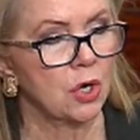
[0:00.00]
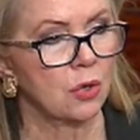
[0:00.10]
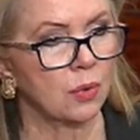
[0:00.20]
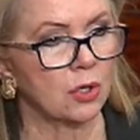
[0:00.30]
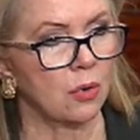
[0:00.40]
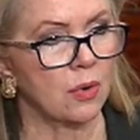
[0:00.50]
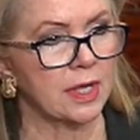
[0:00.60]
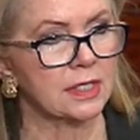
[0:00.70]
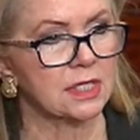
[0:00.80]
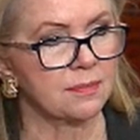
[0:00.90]
were
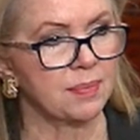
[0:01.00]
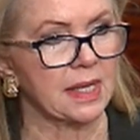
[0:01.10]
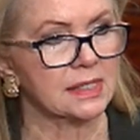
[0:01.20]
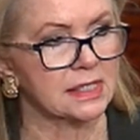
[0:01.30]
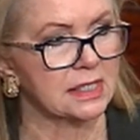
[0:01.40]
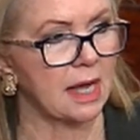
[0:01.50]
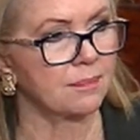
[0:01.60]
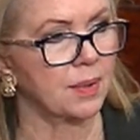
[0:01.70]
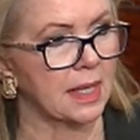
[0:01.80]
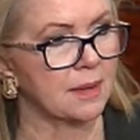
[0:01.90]
going to be
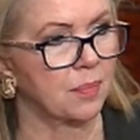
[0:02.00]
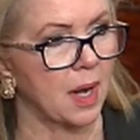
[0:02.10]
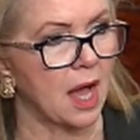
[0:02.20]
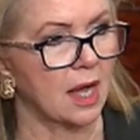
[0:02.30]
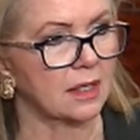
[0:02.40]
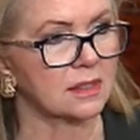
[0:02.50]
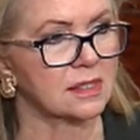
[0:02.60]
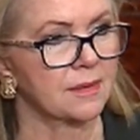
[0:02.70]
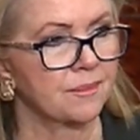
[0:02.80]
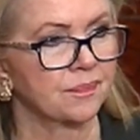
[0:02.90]
stumbling
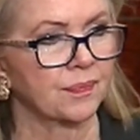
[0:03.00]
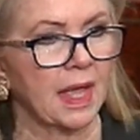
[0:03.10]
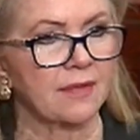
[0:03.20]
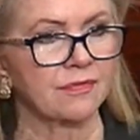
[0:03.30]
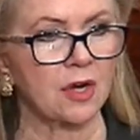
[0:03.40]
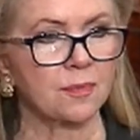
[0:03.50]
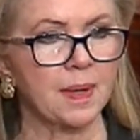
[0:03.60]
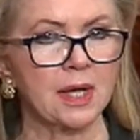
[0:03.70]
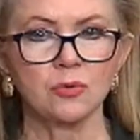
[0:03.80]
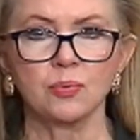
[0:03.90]
blocks. Their
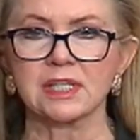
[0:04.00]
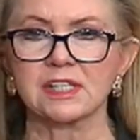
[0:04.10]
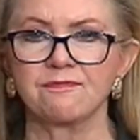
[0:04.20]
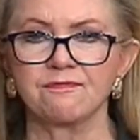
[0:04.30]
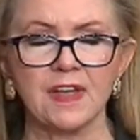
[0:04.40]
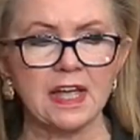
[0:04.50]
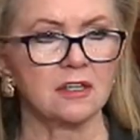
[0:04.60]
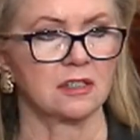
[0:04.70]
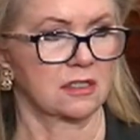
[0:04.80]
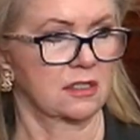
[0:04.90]
bill was
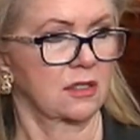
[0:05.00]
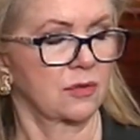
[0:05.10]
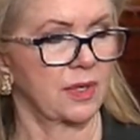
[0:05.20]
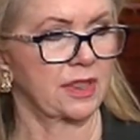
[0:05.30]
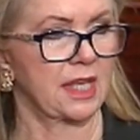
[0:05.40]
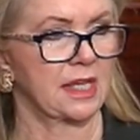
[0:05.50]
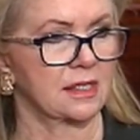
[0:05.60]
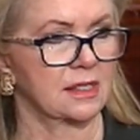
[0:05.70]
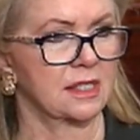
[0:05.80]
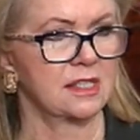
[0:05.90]
filled with things,